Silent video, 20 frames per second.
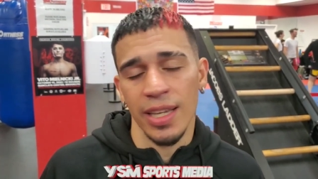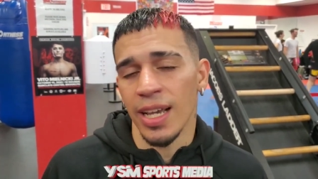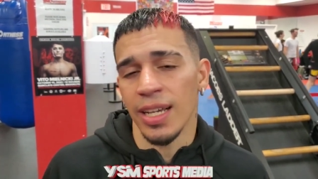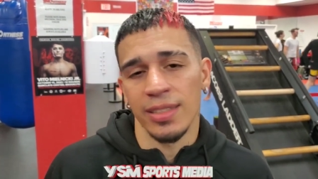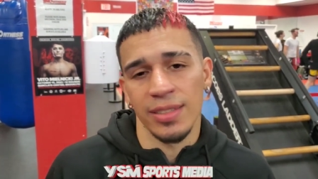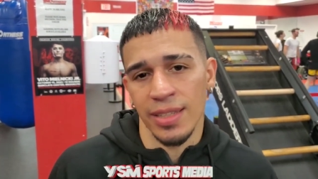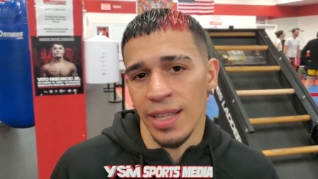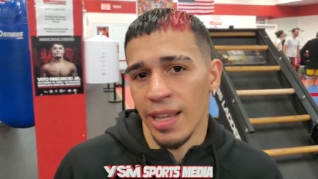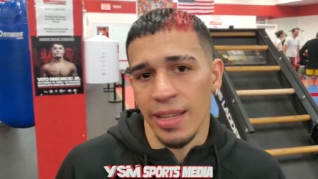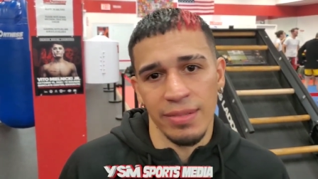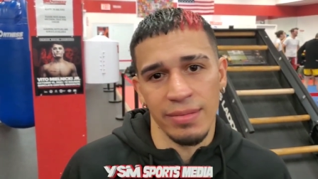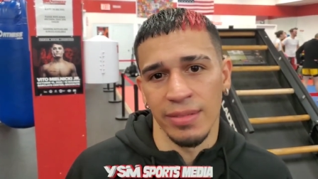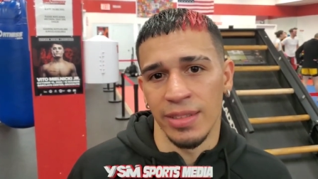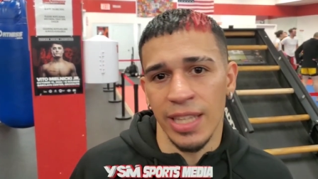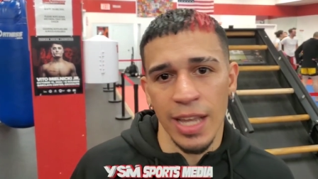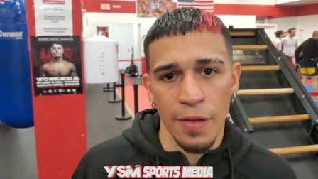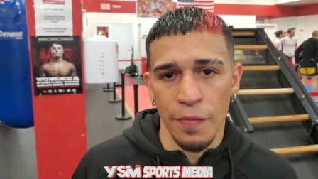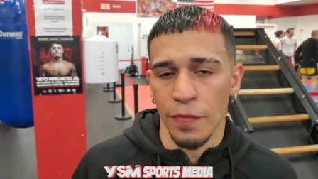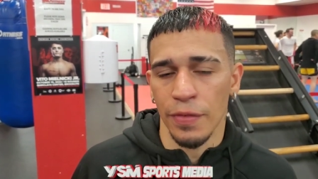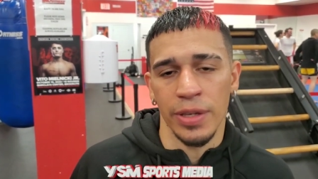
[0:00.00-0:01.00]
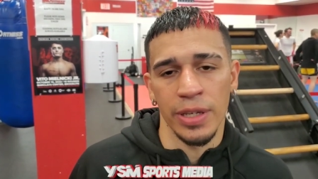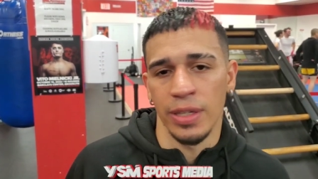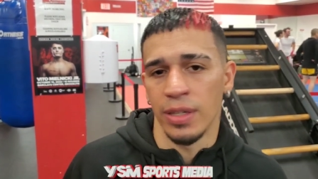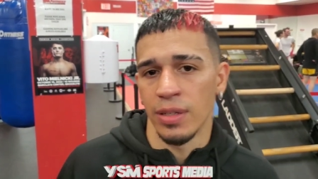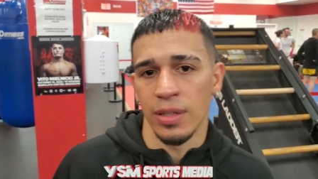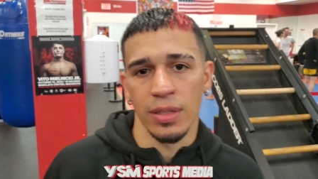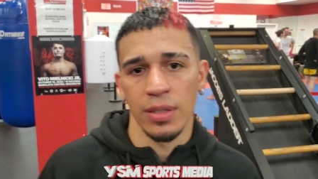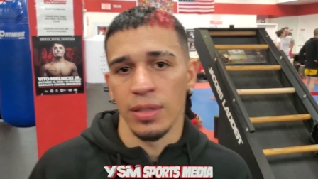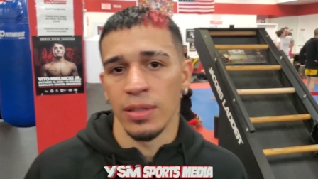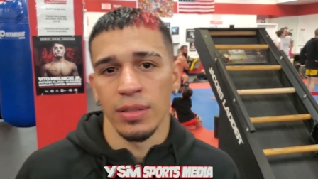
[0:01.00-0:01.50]
yes,
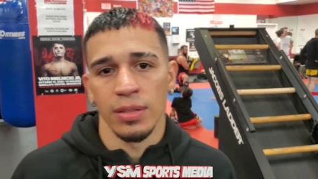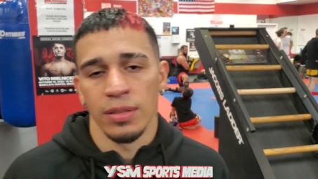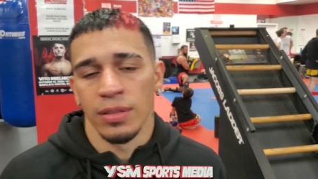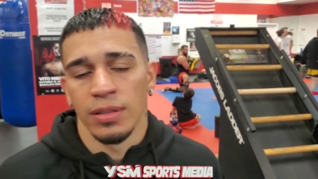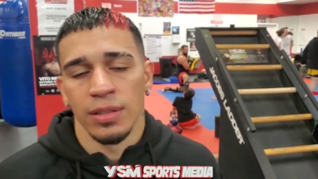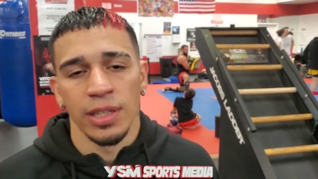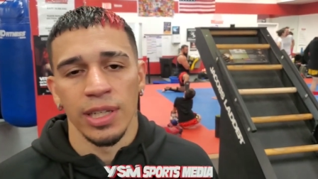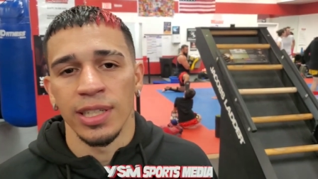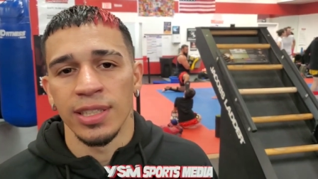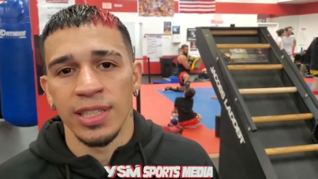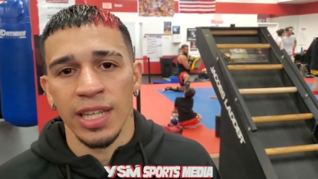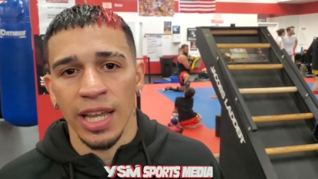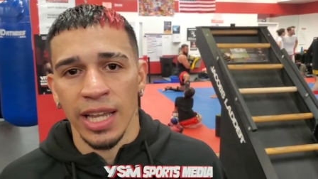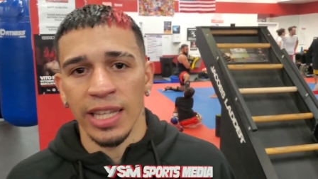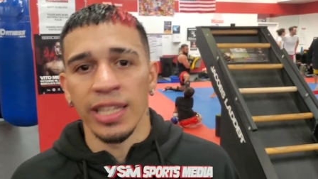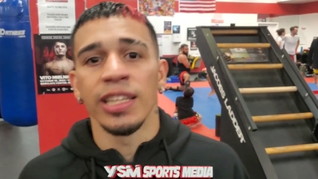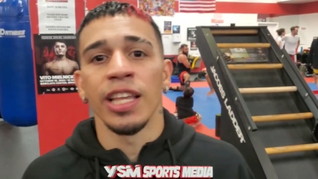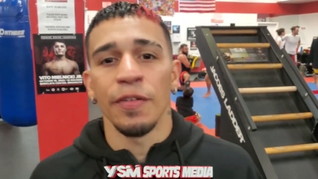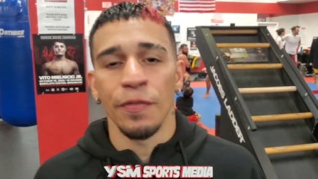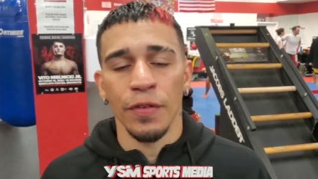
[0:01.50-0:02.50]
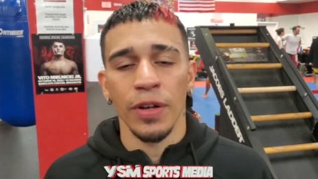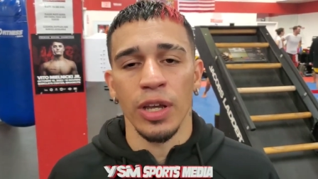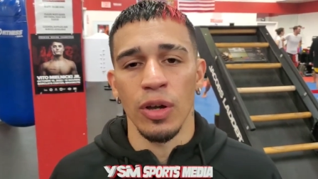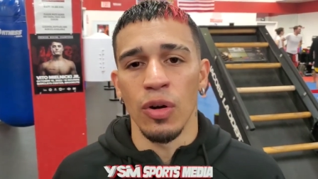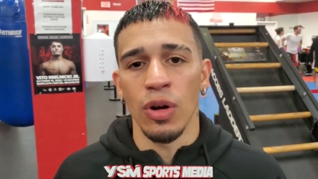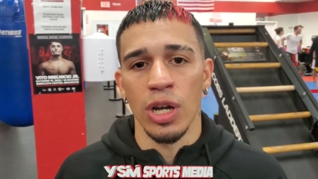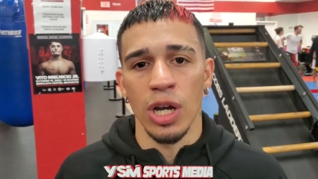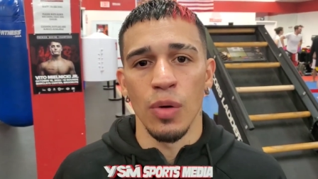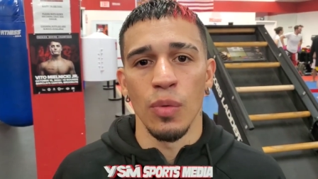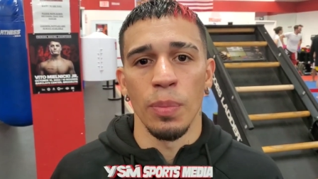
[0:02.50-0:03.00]
it's definitely
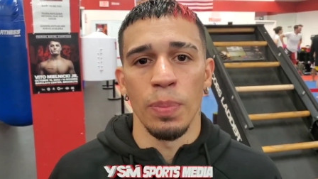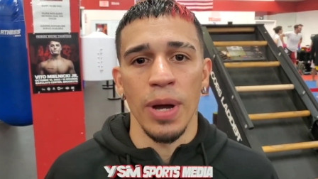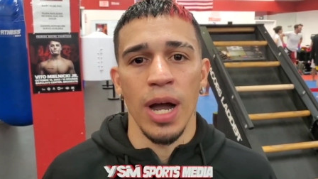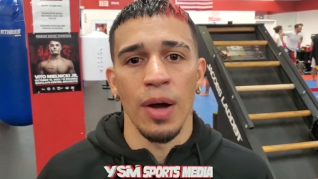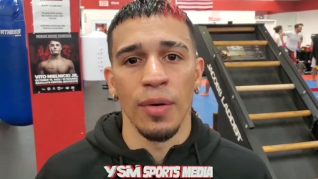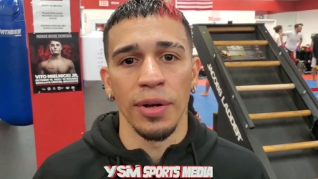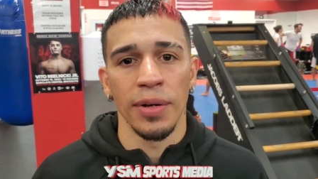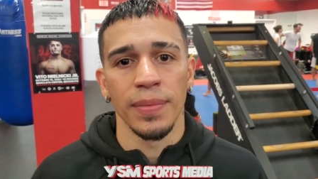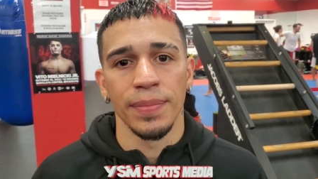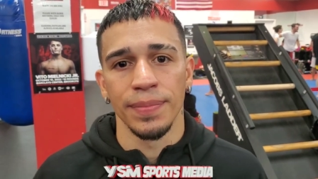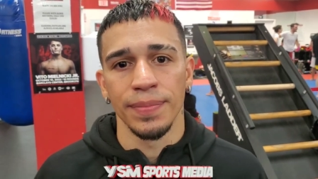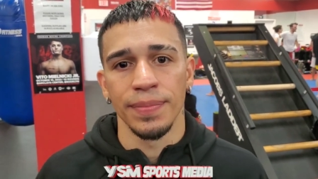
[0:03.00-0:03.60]
gonna come with power.